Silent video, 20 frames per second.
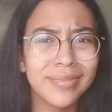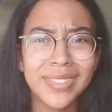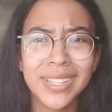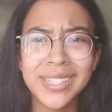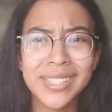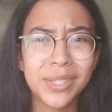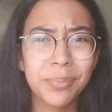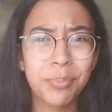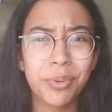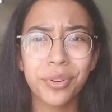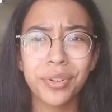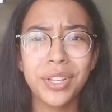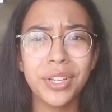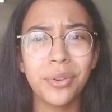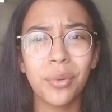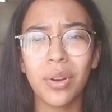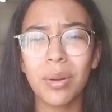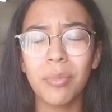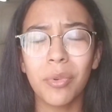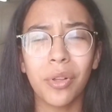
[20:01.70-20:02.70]
it's pretty
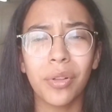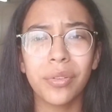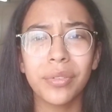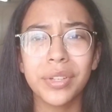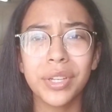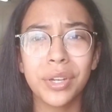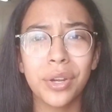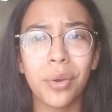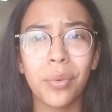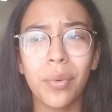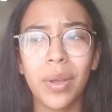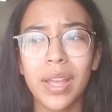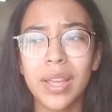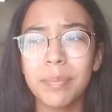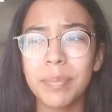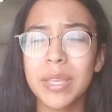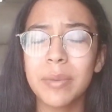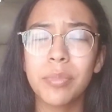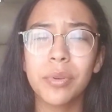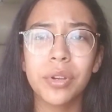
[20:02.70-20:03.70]
normal. You know
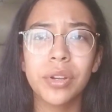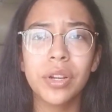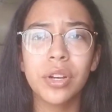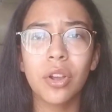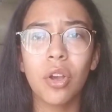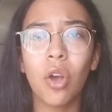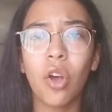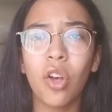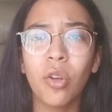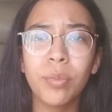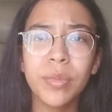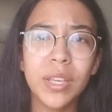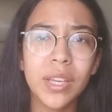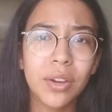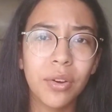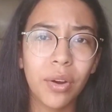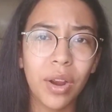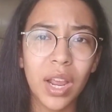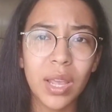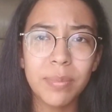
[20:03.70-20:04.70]
what? People are gonna call me a
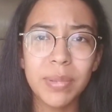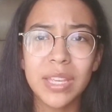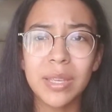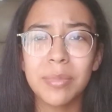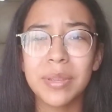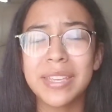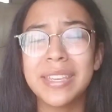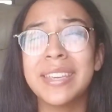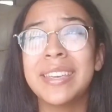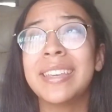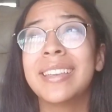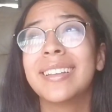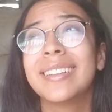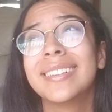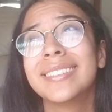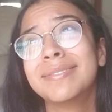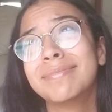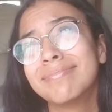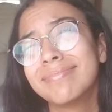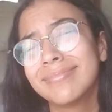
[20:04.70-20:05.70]
crybaby
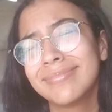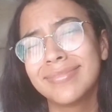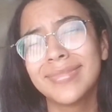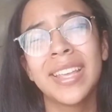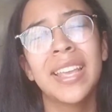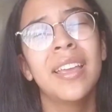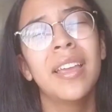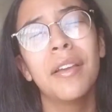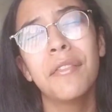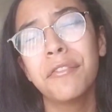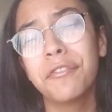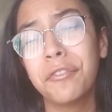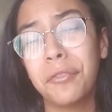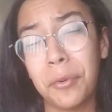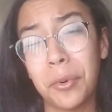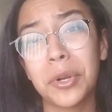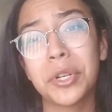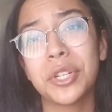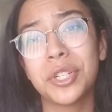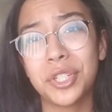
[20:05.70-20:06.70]

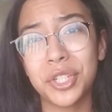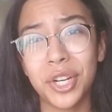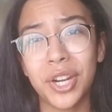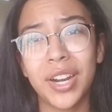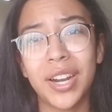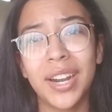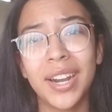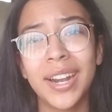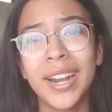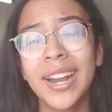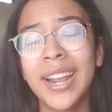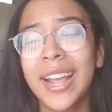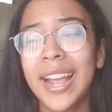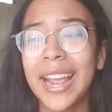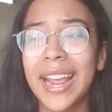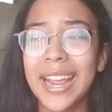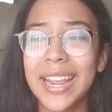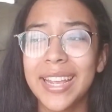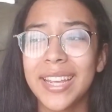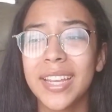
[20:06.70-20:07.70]
for sure.
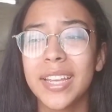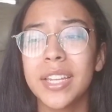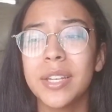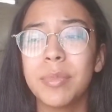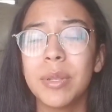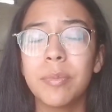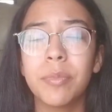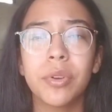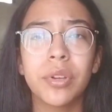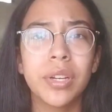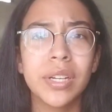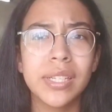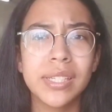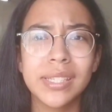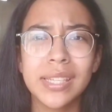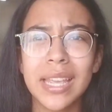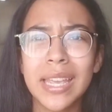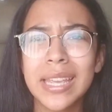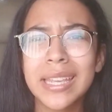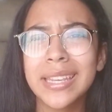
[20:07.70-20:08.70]
And people are gonna
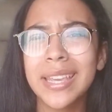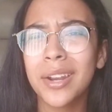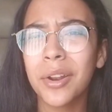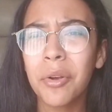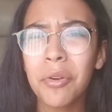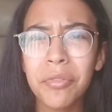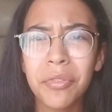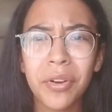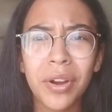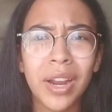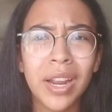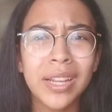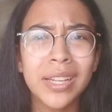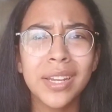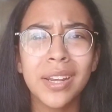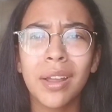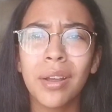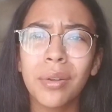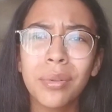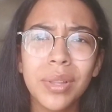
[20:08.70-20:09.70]
say, get over it,
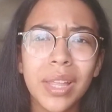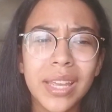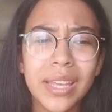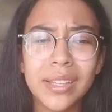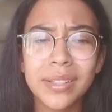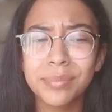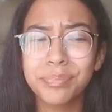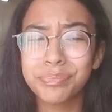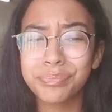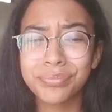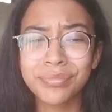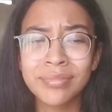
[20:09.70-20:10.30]
you know, like